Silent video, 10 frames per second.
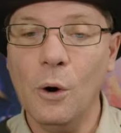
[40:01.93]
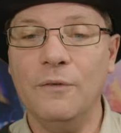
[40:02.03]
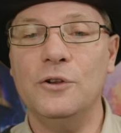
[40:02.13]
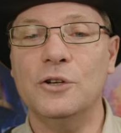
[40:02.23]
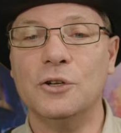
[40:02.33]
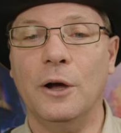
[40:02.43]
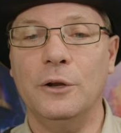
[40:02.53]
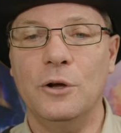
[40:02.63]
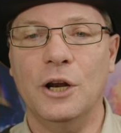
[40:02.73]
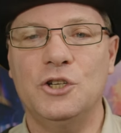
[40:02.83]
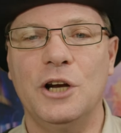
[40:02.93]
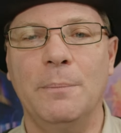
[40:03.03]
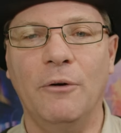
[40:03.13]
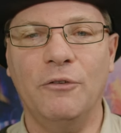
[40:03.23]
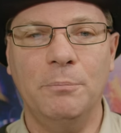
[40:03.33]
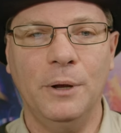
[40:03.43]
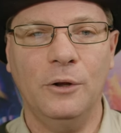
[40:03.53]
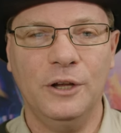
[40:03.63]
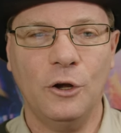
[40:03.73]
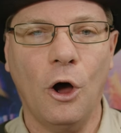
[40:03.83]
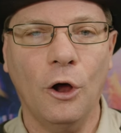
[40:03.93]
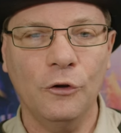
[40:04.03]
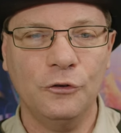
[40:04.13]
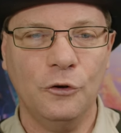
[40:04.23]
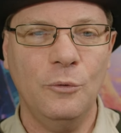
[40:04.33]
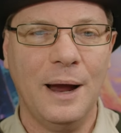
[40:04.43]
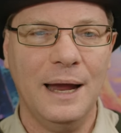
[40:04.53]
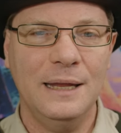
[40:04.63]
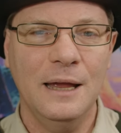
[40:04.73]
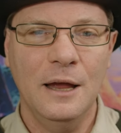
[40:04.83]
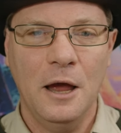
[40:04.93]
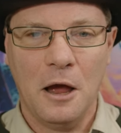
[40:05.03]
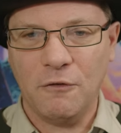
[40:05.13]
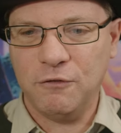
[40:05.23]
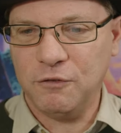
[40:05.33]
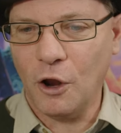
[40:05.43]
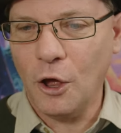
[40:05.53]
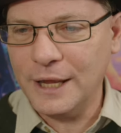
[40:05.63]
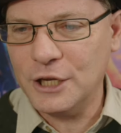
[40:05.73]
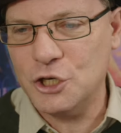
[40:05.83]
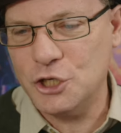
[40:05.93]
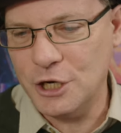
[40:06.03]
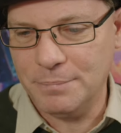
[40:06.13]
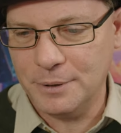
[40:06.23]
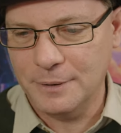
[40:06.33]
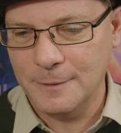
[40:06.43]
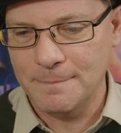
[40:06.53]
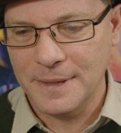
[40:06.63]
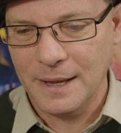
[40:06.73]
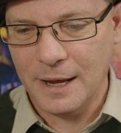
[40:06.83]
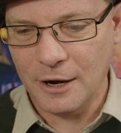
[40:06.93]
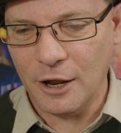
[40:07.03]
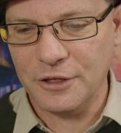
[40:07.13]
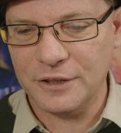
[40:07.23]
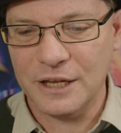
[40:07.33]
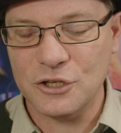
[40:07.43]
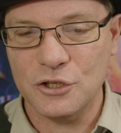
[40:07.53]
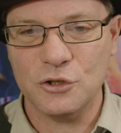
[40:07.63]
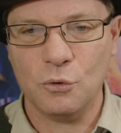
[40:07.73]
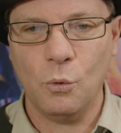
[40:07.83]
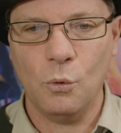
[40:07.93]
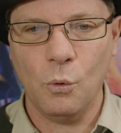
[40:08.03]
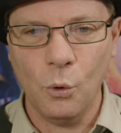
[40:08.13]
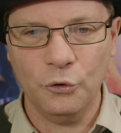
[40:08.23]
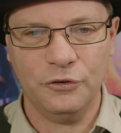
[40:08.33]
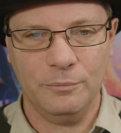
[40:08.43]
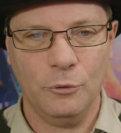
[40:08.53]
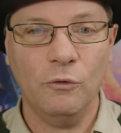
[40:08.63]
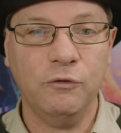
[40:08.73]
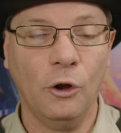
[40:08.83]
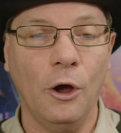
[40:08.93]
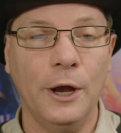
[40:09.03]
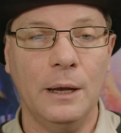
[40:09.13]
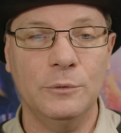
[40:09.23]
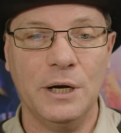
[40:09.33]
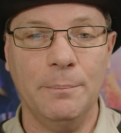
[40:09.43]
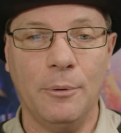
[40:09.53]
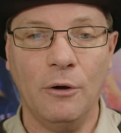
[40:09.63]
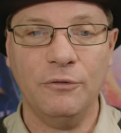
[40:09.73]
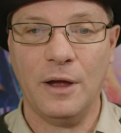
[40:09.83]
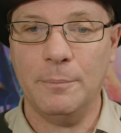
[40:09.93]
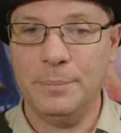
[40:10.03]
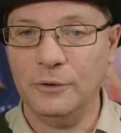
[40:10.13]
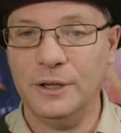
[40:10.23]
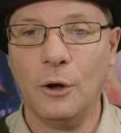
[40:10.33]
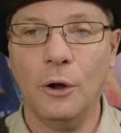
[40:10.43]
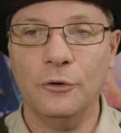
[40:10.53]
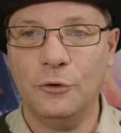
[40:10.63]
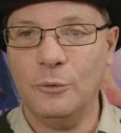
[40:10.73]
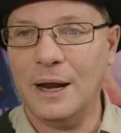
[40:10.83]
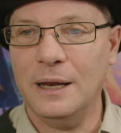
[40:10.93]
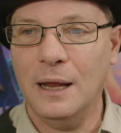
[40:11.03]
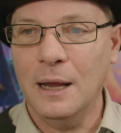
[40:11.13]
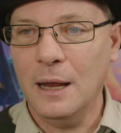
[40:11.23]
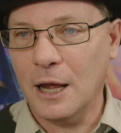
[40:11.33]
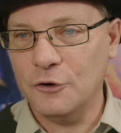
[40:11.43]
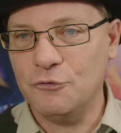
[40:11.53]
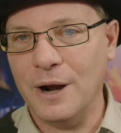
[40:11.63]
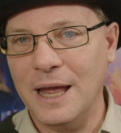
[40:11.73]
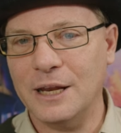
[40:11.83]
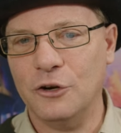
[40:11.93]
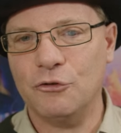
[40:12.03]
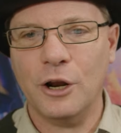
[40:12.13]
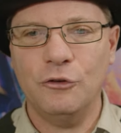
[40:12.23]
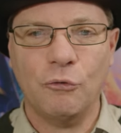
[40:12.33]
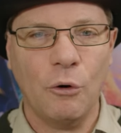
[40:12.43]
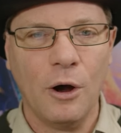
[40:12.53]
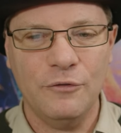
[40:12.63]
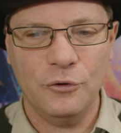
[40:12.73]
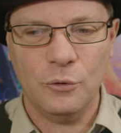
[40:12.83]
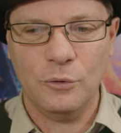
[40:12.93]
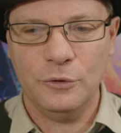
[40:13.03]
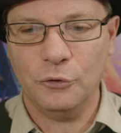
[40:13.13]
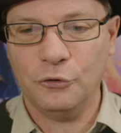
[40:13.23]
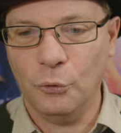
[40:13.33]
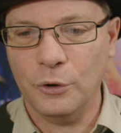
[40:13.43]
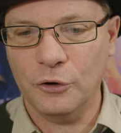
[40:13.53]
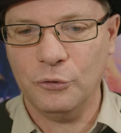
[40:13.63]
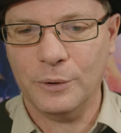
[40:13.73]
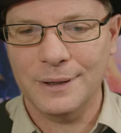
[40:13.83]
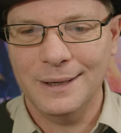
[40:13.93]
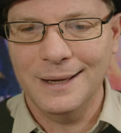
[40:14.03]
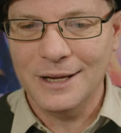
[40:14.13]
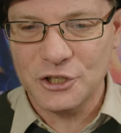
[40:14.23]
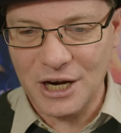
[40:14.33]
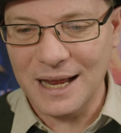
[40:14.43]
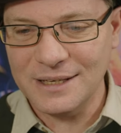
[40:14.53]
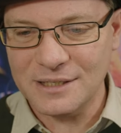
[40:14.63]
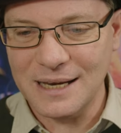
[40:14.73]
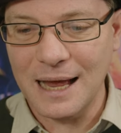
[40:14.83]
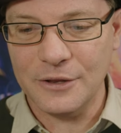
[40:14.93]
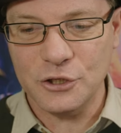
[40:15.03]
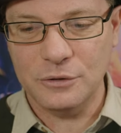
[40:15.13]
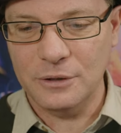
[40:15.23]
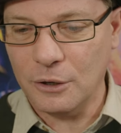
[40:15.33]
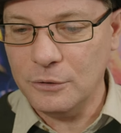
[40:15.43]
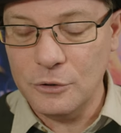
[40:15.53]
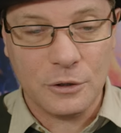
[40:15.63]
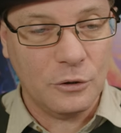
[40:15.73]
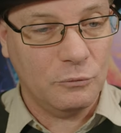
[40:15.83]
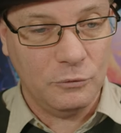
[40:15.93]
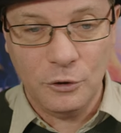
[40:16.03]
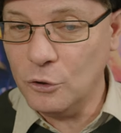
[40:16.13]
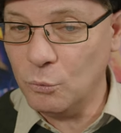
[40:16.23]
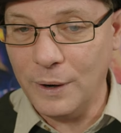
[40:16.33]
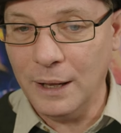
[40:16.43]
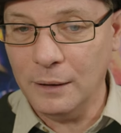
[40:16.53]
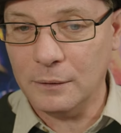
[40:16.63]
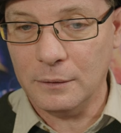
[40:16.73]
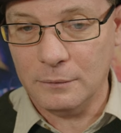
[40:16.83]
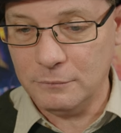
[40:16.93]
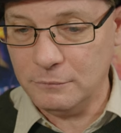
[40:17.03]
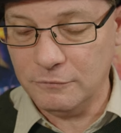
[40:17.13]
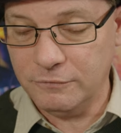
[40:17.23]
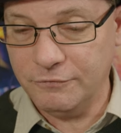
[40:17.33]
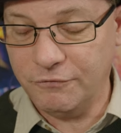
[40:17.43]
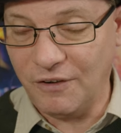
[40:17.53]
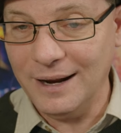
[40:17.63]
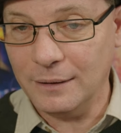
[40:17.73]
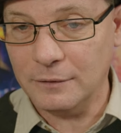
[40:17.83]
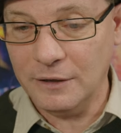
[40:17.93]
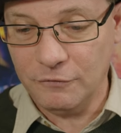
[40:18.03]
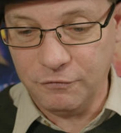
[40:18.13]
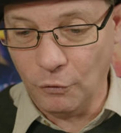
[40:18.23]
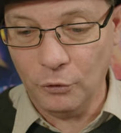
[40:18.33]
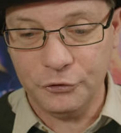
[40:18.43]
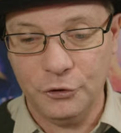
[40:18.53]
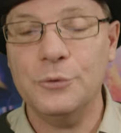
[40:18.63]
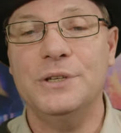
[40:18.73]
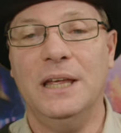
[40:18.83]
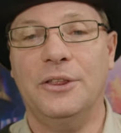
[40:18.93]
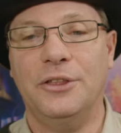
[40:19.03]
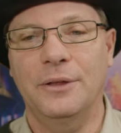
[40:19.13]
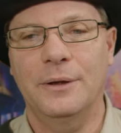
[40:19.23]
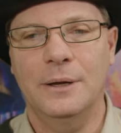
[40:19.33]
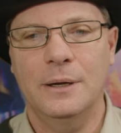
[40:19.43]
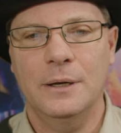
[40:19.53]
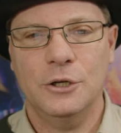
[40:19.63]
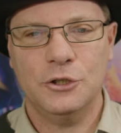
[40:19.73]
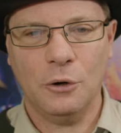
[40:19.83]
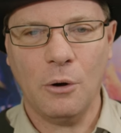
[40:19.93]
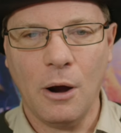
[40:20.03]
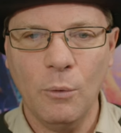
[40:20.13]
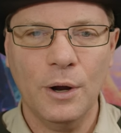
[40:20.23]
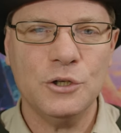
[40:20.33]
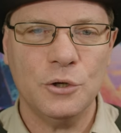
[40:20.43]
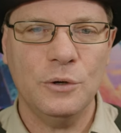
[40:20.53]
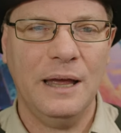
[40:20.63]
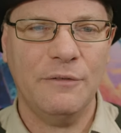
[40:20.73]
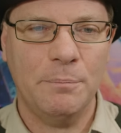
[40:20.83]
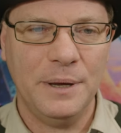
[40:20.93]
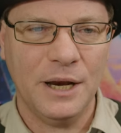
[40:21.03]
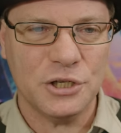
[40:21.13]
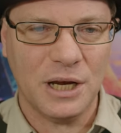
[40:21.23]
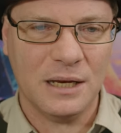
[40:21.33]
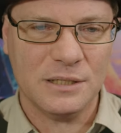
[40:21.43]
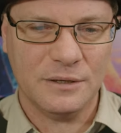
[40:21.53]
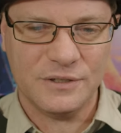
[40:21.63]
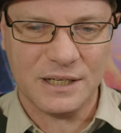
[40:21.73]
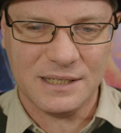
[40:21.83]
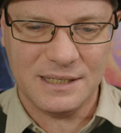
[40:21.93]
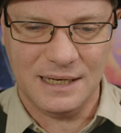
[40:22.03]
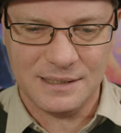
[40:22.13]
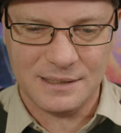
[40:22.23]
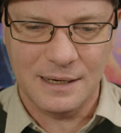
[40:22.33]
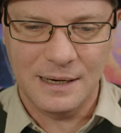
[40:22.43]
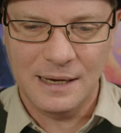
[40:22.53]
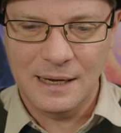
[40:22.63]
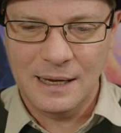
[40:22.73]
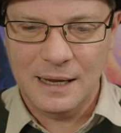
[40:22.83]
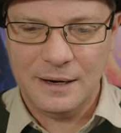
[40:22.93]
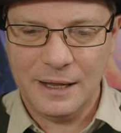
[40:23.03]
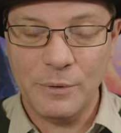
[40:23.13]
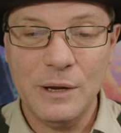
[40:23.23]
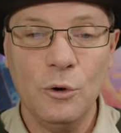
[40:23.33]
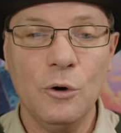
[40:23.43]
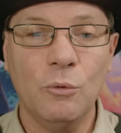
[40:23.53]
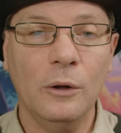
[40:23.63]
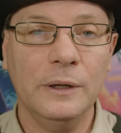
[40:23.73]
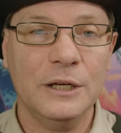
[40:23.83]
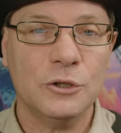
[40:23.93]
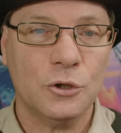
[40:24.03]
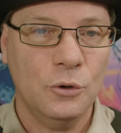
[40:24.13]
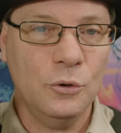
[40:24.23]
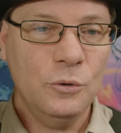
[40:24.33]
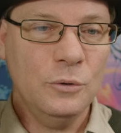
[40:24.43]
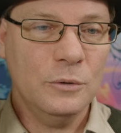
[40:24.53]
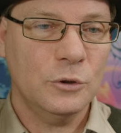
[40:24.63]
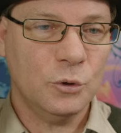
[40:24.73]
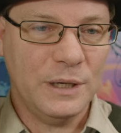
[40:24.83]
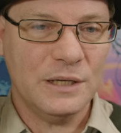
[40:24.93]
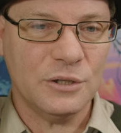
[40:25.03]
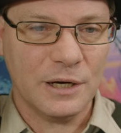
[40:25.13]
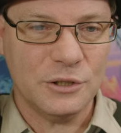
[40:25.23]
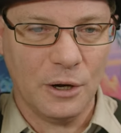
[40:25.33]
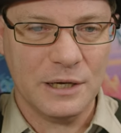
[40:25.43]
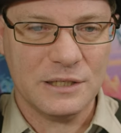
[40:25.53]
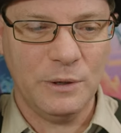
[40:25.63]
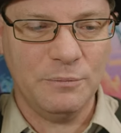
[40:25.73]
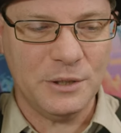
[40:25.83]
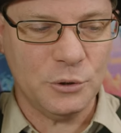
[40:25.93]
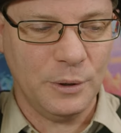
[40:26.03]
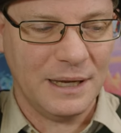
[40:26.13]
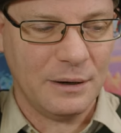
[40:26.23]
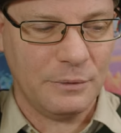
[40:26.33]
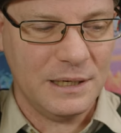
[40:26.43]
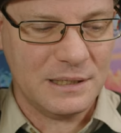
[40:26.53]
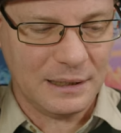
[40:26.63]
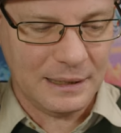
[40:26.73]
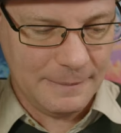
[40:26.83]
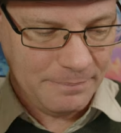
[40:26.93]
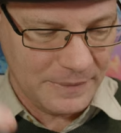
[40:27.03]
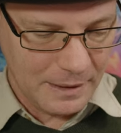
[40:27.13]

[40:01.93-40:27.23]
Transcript: Or if you decide you're going to jump off a building onto a, a flying ship, and I think that's just awesome. Or fly um, jump off a building onto a, a dragon and try to drive your, your sword into it. Chances are, you know, you could you could well fail, fall to your death. So I want you to have a better chance of success. Now we were rolling two 20 sided dice, and we've been doing that recently.